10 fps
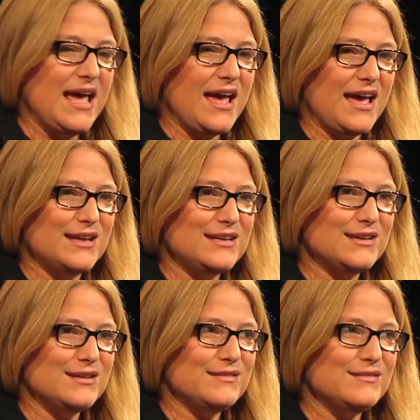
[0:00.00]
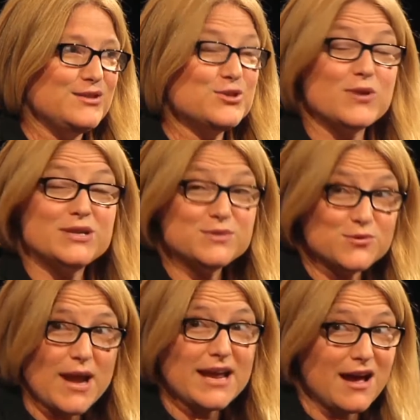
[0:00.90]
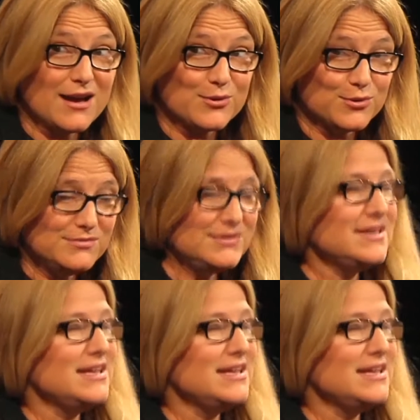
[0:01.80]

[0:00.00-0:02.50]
And the director was Ray Argall,